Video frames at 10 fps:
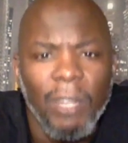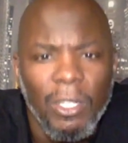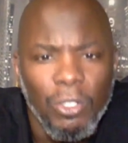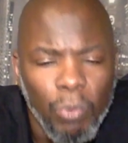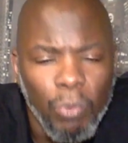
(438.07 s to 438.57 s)

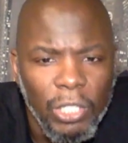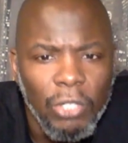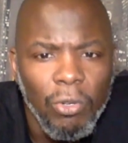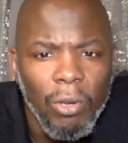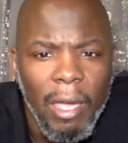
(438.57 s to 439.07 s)
that you wish
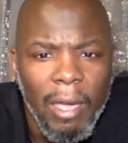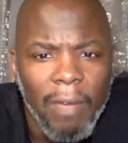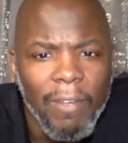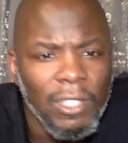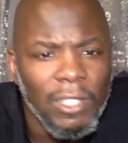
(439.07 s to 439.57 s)
you would
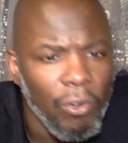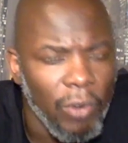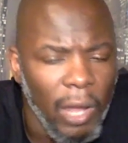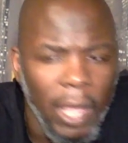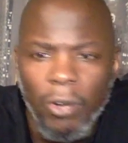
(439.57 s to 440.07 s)
have as a
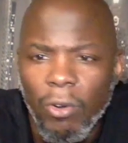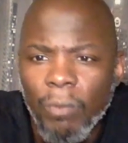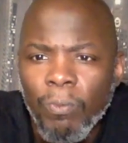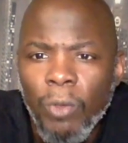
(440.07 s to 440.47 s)
creator